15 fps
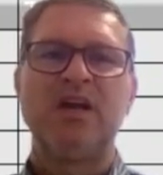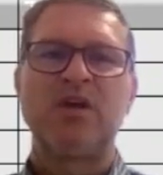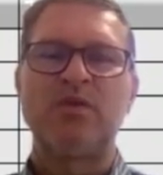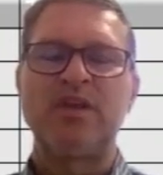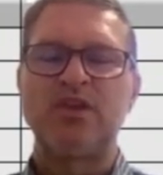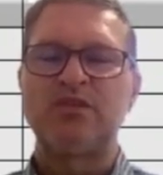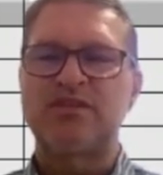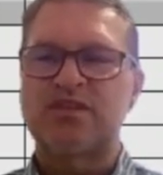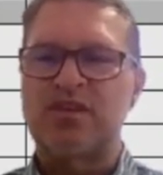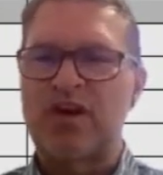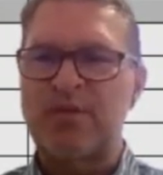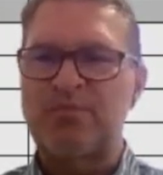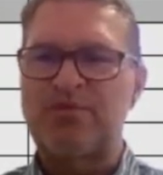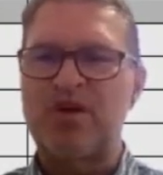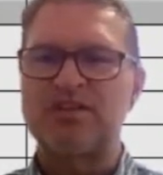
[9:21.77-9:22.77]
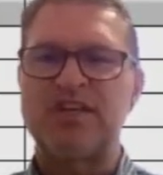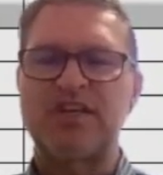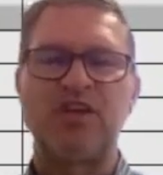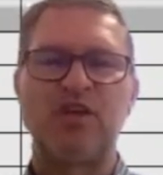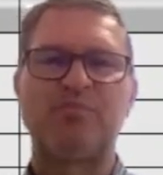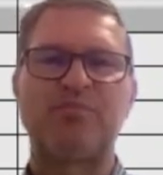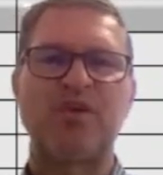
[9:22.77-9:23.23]
when you start a
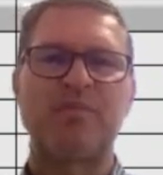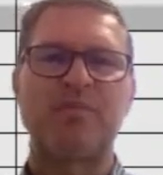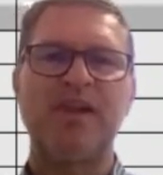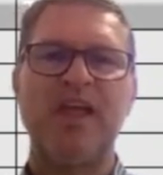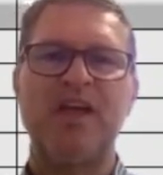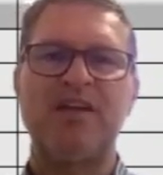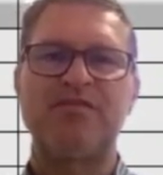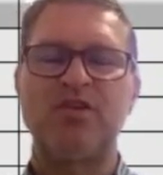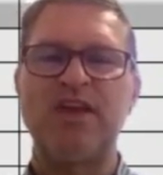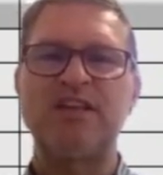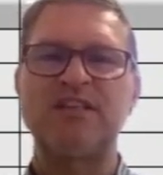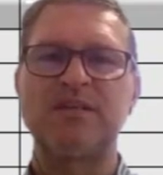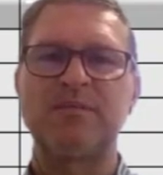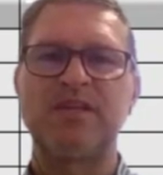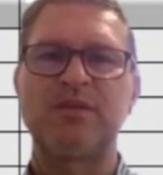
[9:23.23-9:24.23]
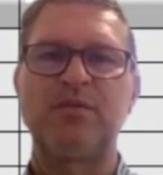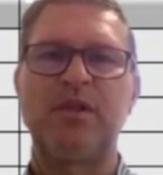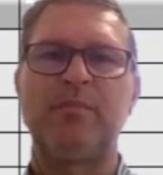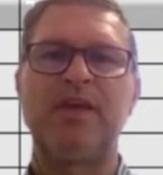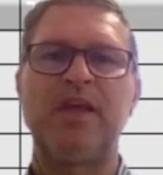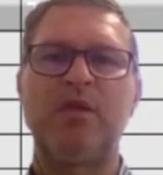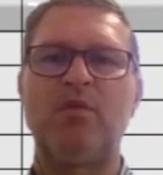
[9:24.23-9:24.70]
project, you'll probably have your estimate
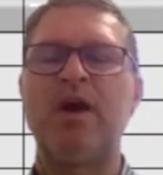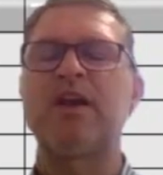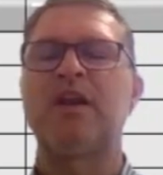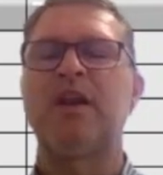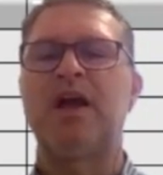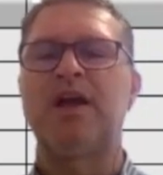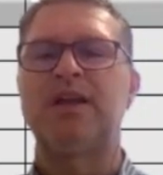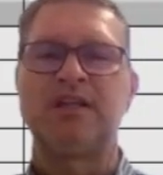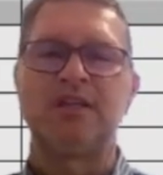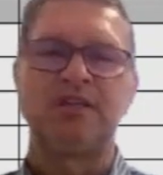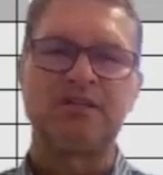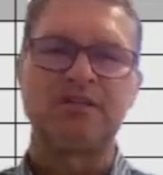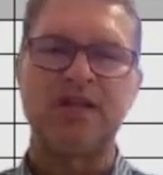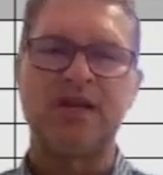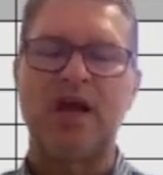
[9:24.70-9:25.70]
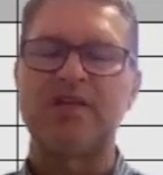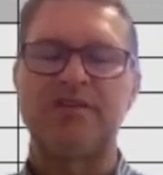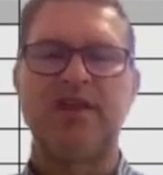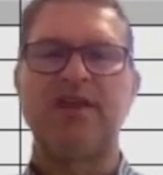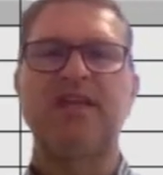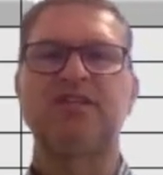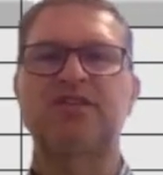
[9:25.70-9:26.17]
will be a one line, and you'll say, I
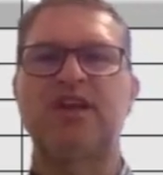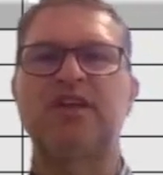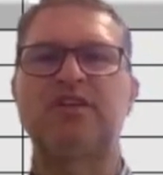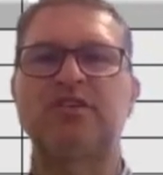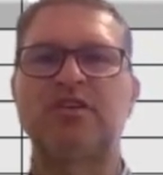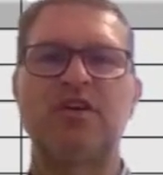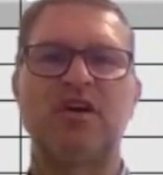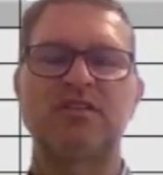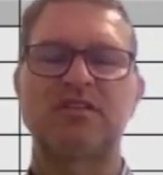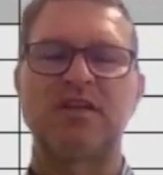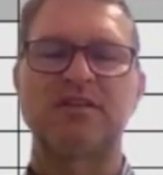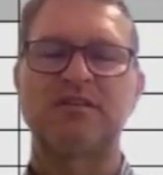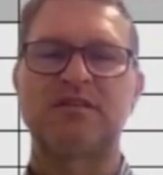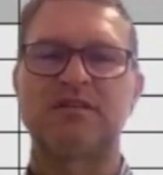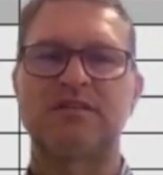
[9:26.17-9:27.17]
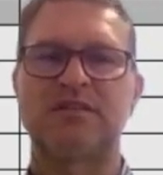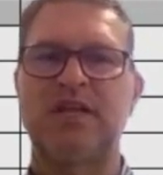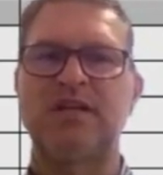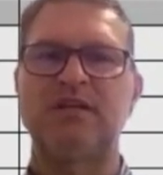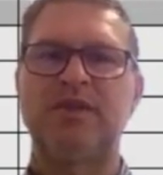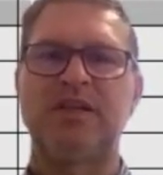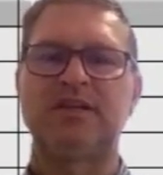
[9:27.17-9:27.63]
think it's going to cost us
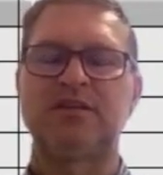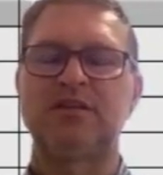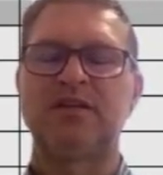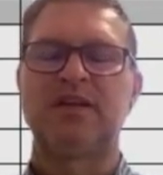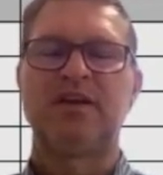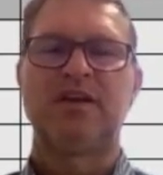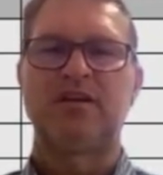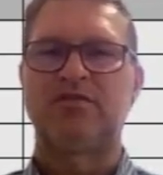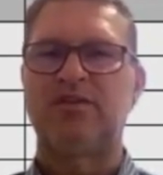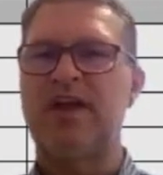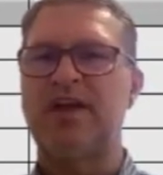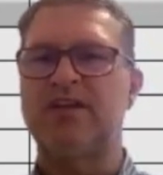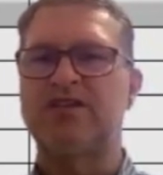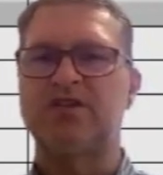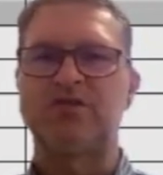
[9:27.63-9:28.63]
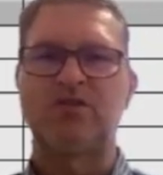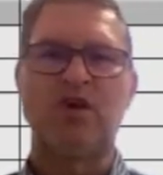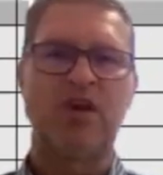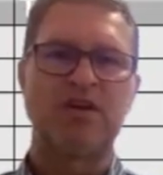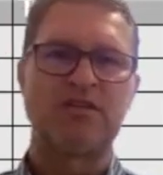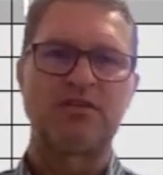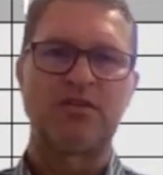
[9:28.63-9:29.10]
10 million rands or
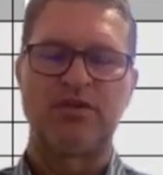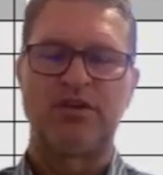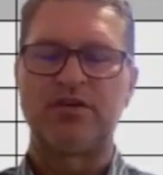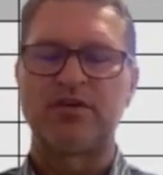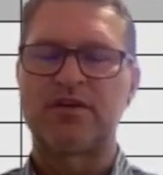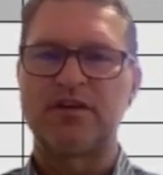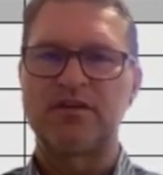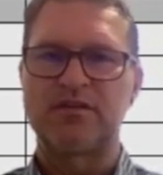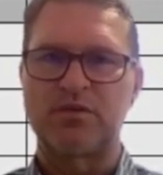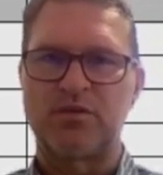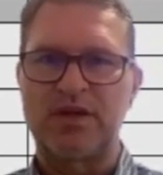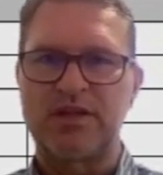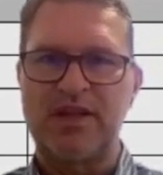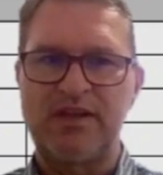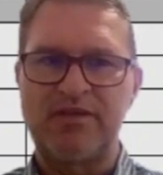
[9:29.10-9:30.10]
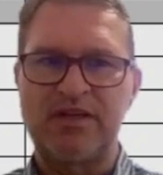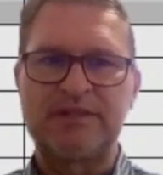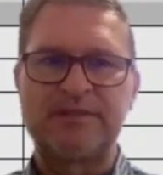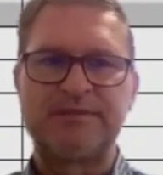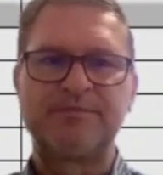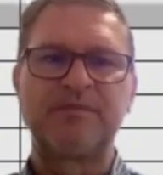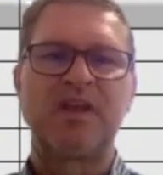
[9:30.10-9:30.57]
dollars or euros or whatever.